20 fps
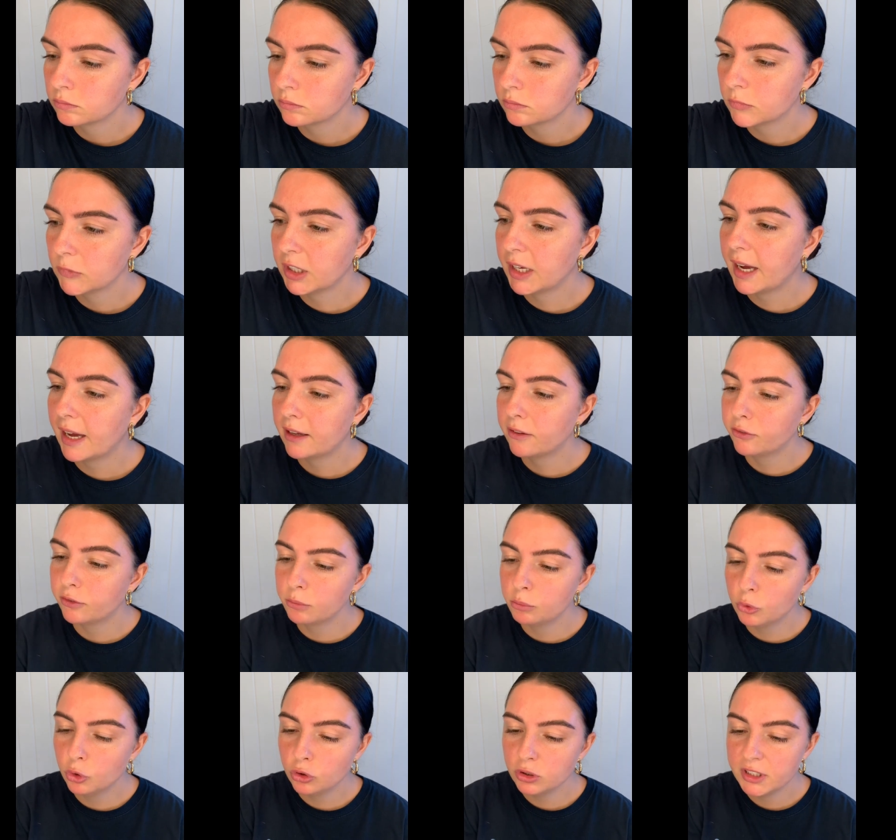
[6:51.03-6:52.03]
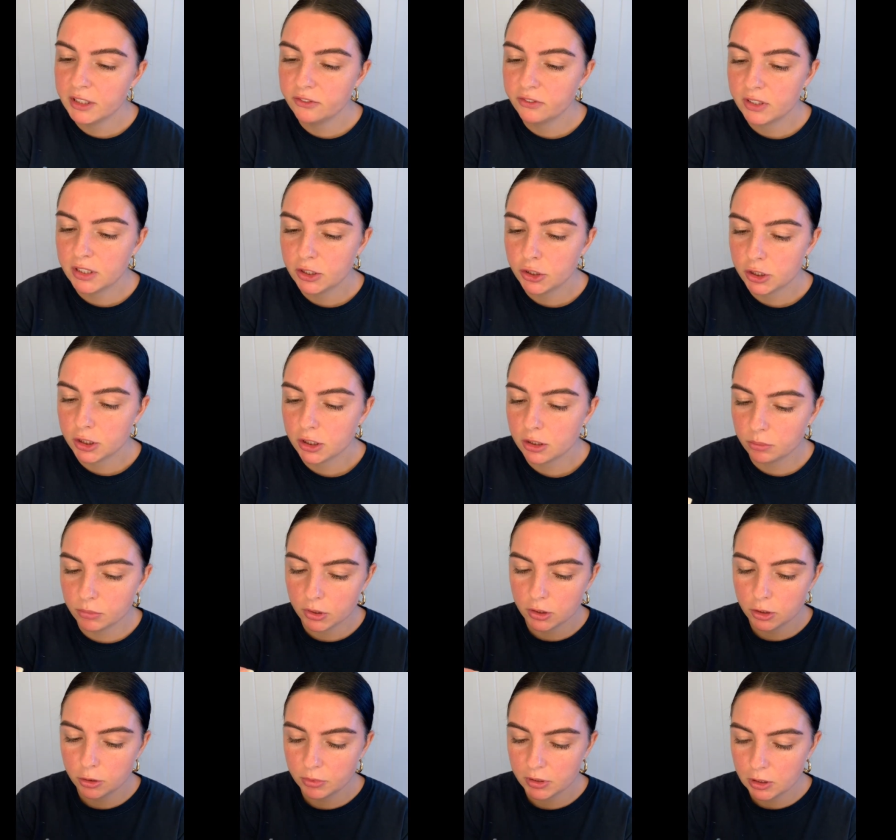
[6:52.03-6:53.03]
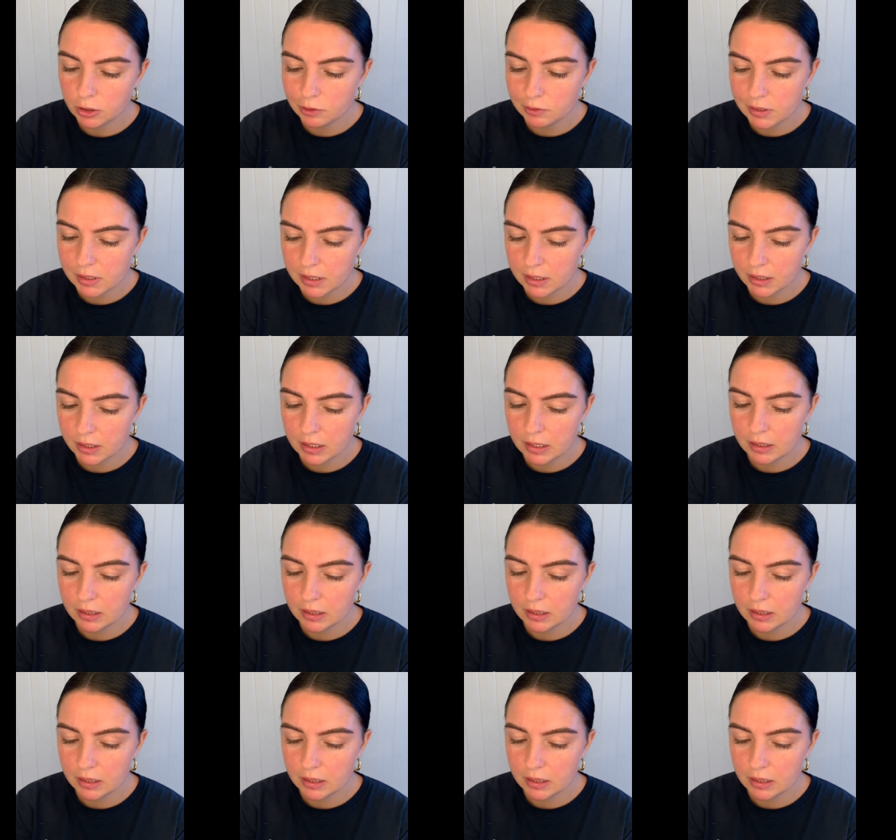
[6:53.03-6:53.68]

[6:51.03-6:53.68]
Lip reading: Okay, for more definition, I'm going to be using